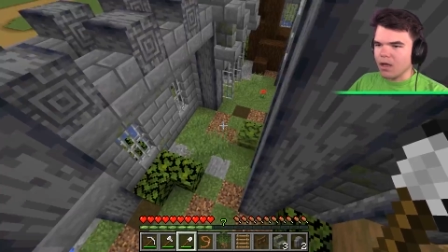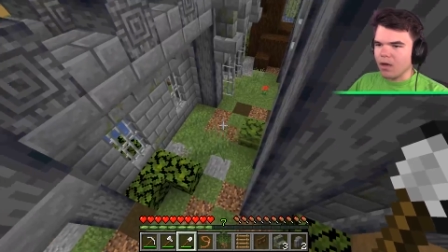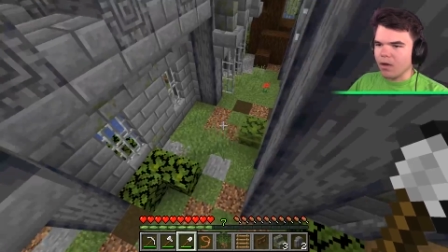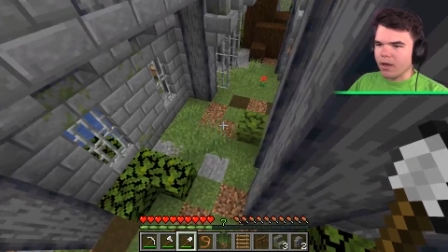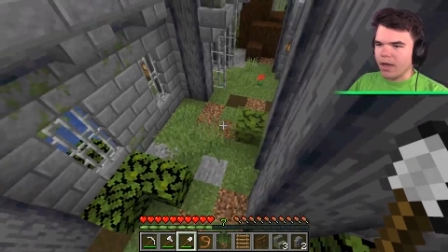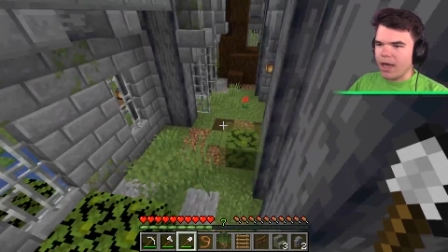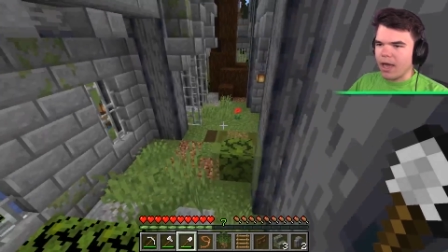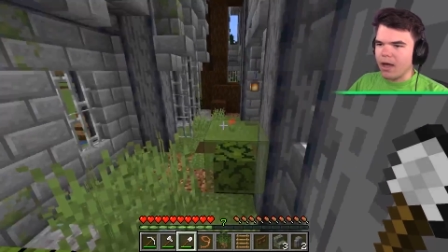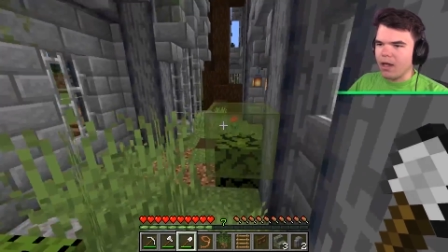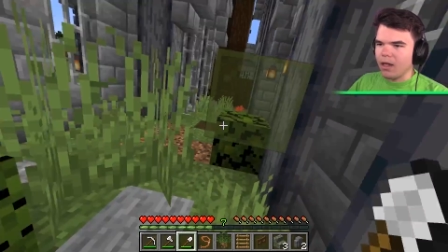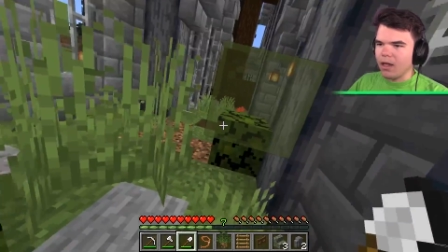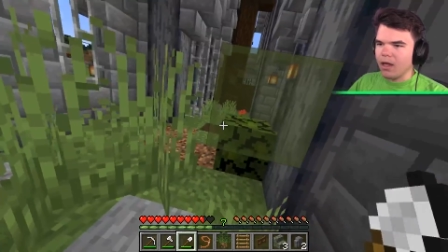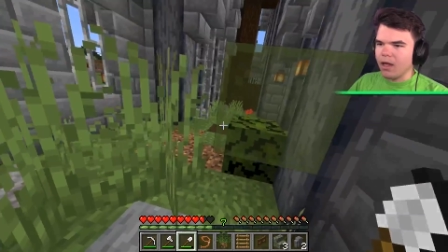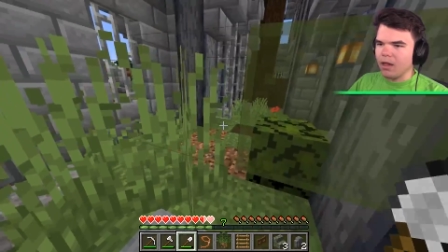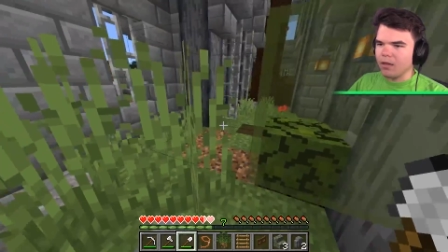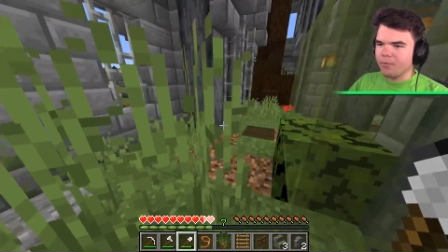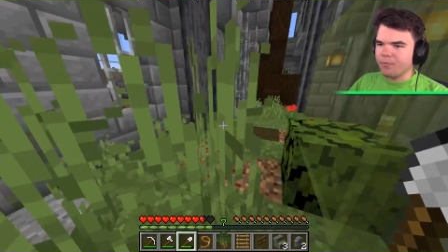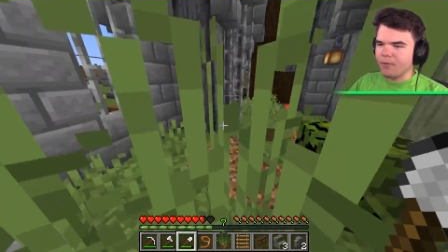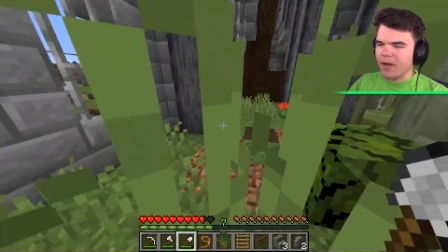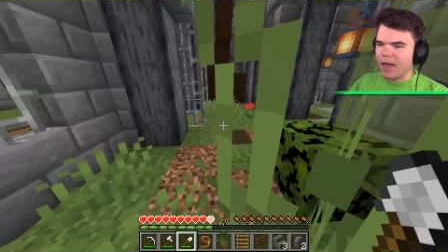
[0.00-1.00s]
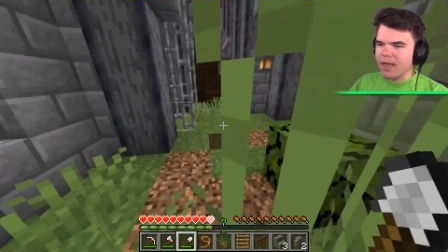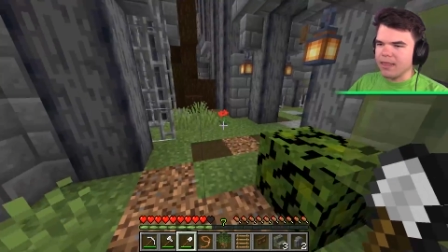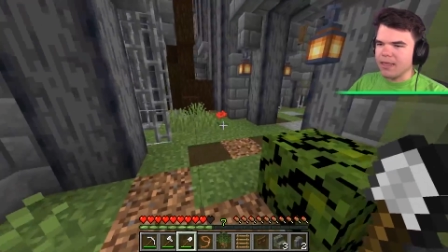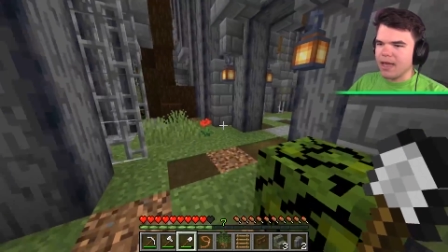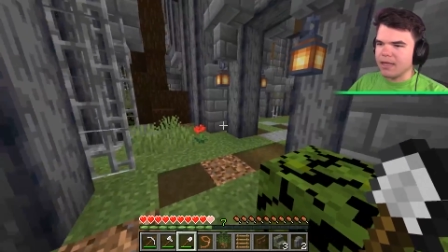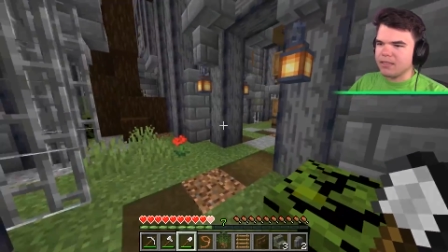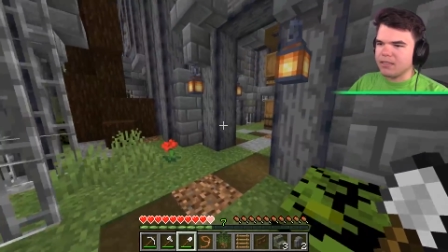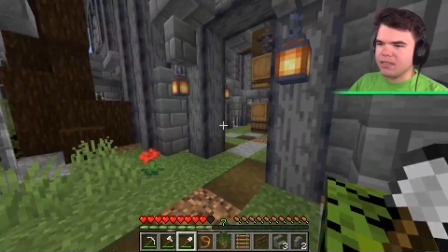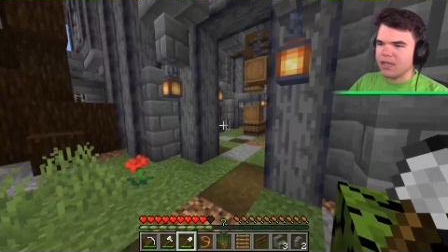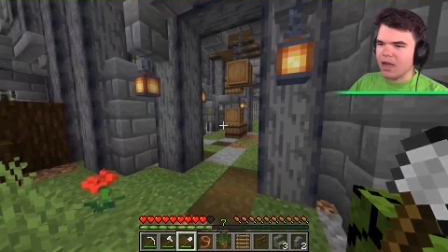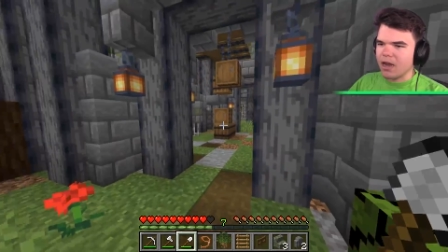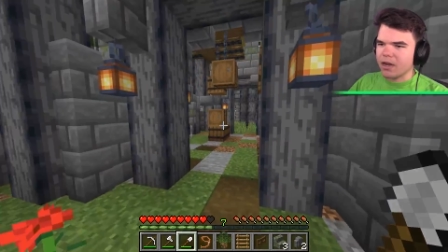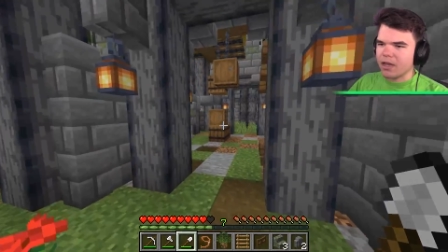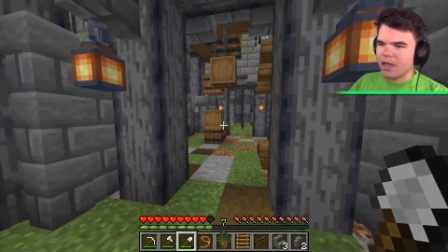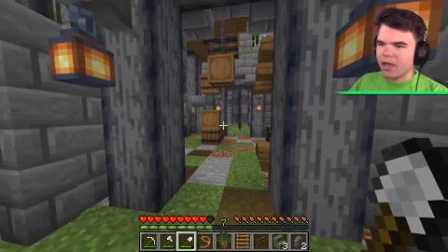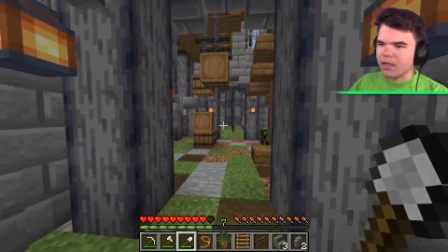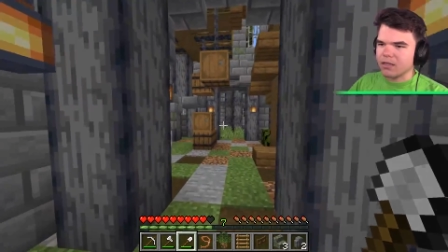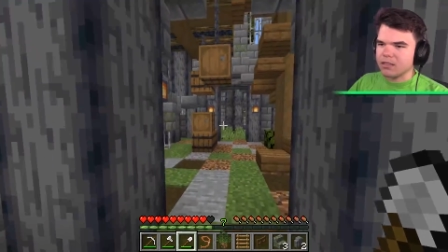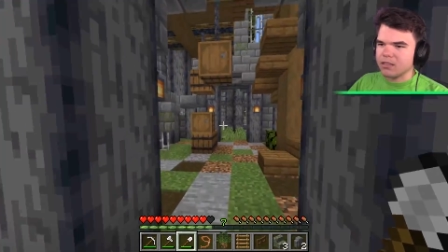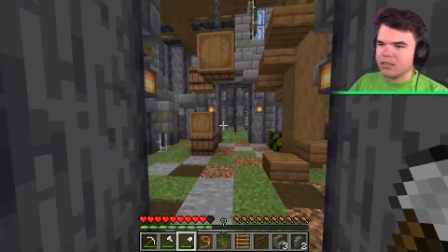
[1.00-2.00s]
Okay, I'll I'll find that
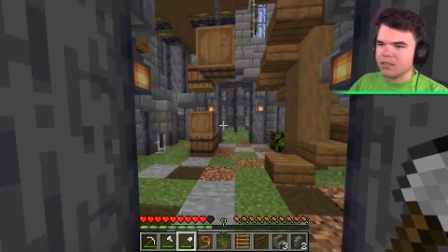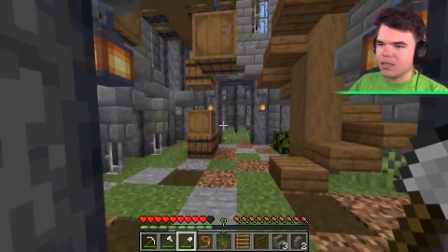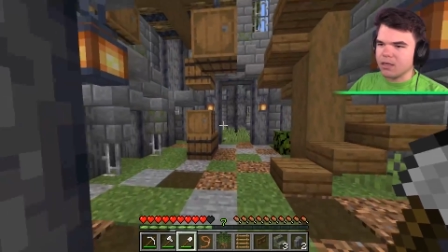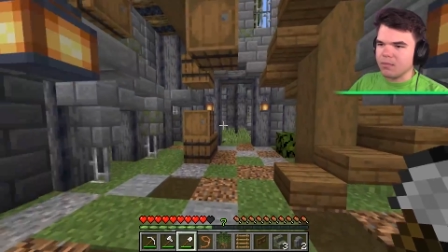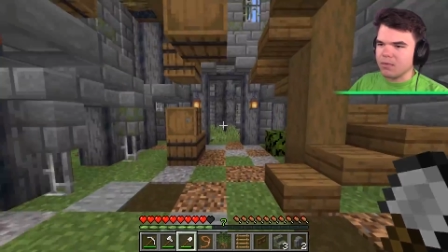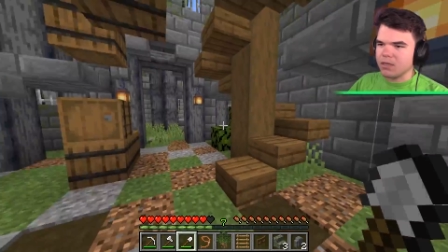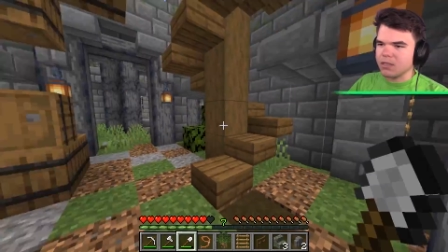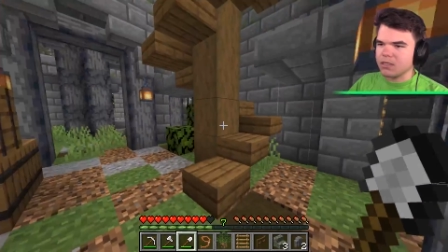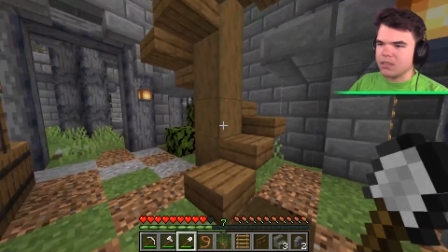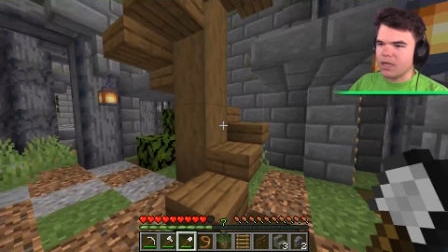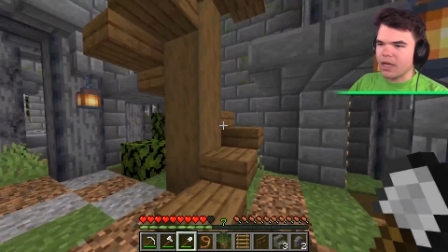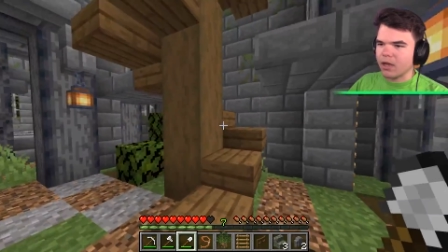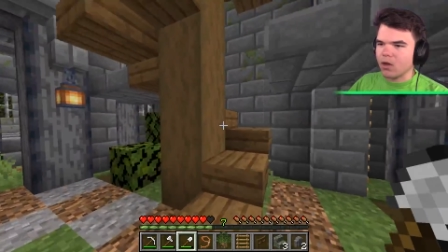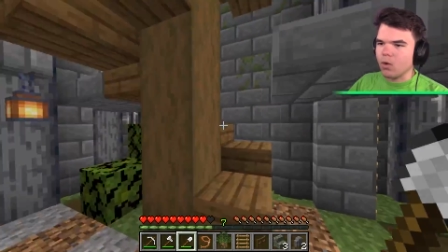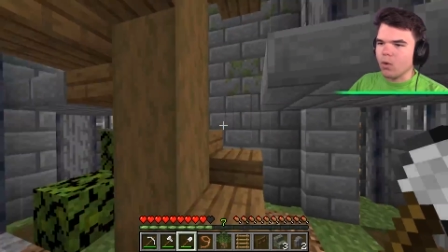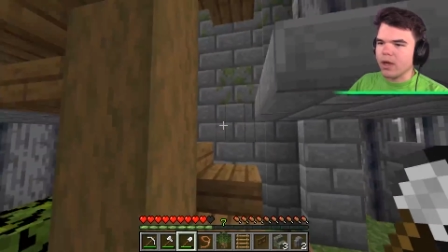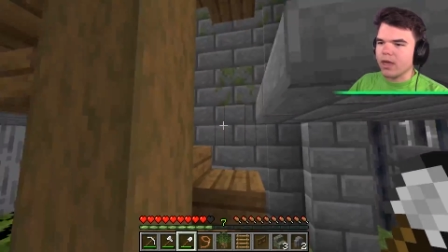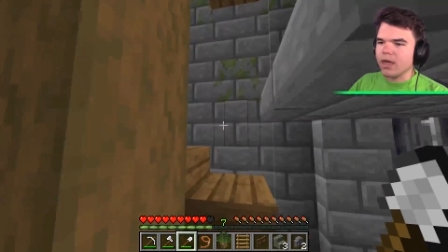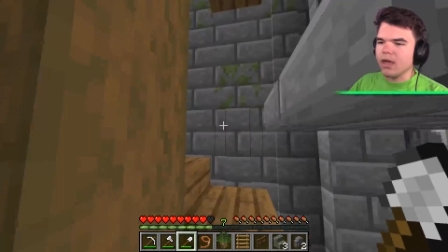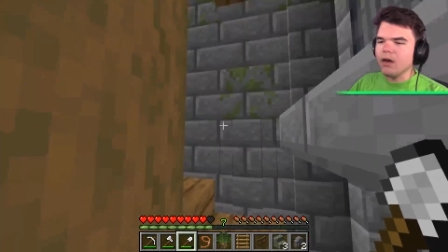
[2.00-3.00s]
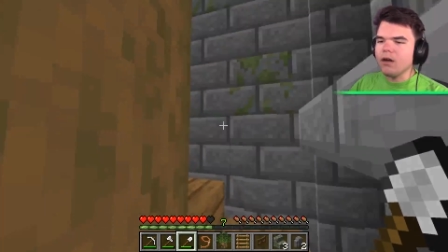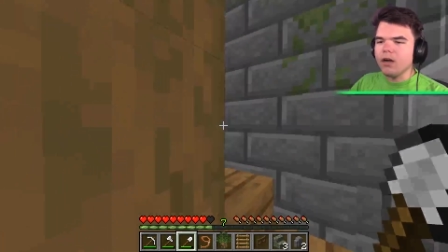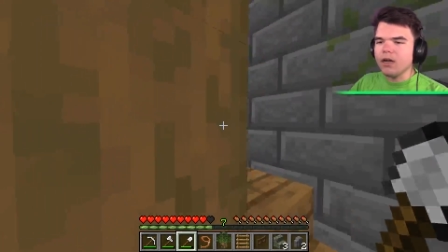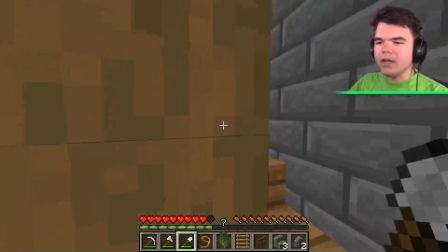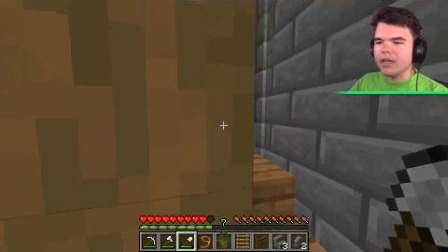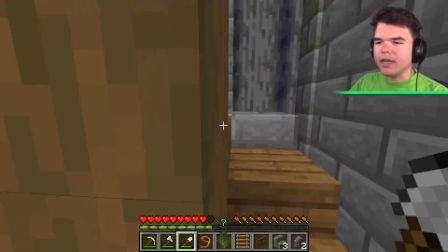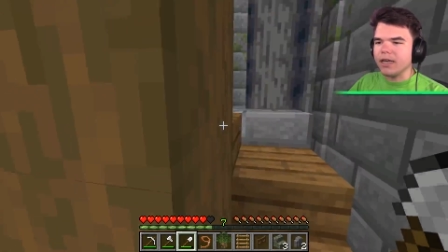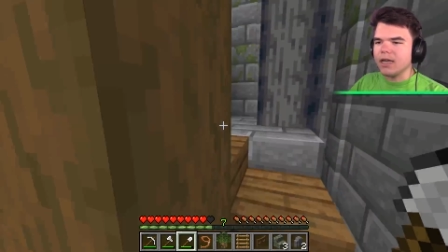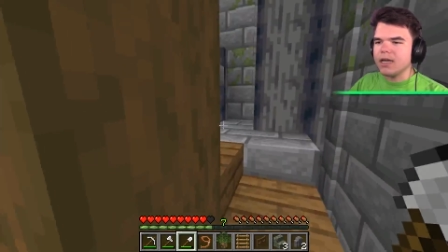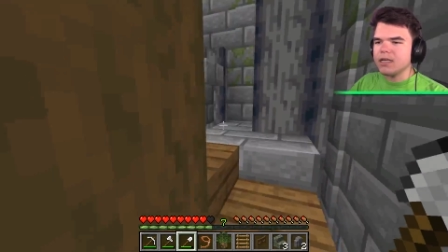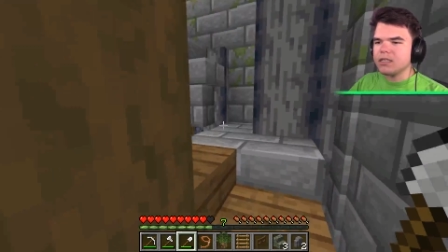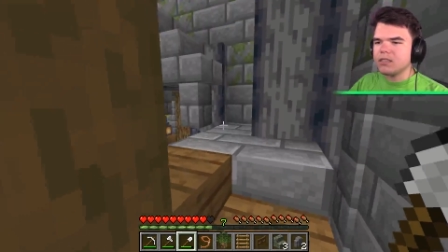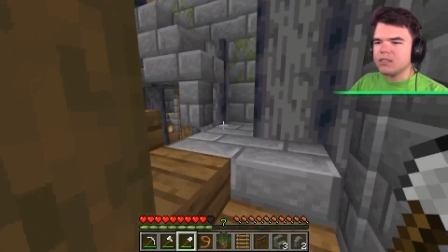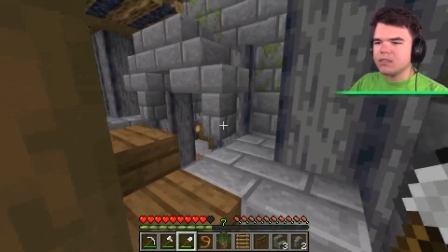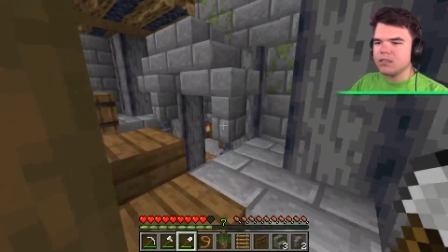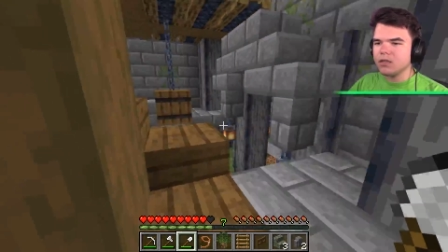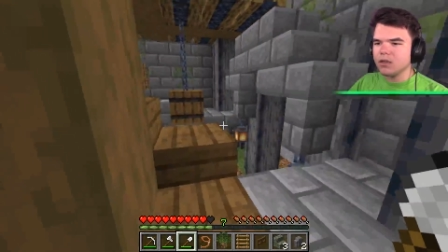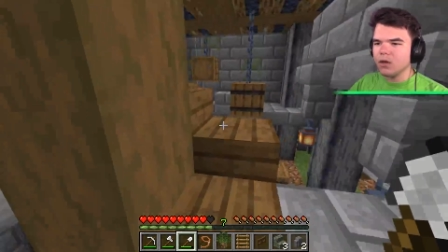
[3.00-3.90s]
staircase. Just give me a sec. Oh, here it is.